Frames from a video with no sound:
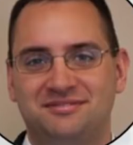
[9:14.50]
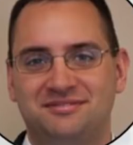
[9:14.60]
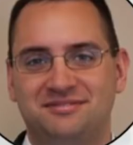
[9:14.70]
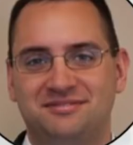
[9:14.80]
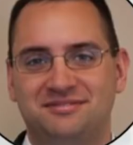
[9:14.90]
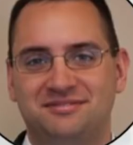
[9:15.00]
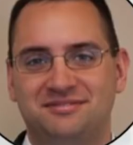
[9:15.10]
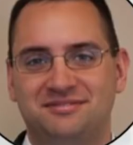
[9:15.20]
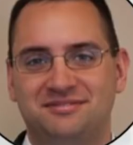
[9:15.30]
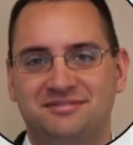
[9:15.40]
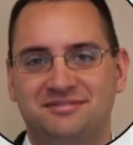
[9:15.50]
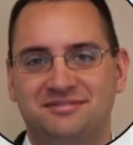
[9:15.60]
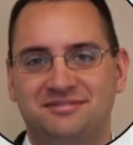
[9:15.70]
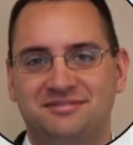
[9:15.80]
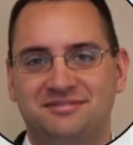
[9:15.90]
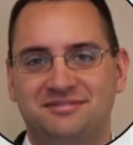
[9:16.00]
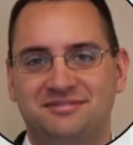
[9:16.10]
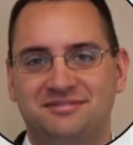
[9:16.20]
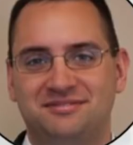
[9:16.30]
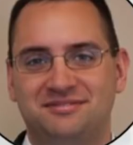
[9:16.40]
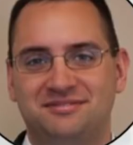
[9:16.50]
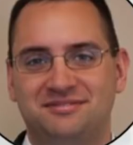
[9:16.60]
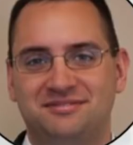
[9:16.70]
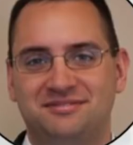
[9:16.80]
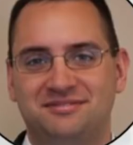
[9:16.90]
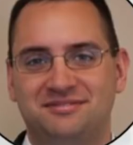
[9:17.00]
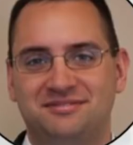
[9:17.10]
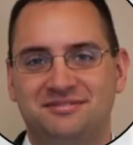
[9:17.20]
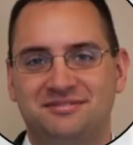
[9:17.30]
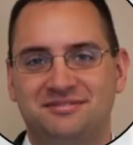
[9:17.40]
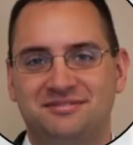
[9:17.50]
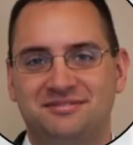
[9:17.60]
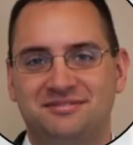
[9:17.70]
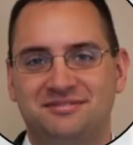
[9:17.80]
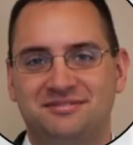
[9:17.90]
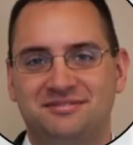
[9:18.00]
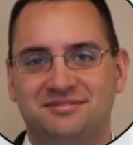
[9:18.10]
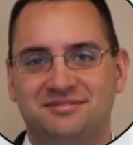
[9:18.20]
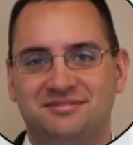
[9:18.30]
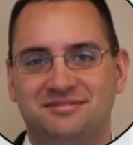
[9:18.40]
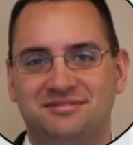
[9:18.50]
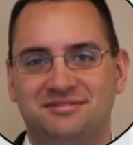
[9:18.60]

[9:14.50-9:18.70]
(no lip movement)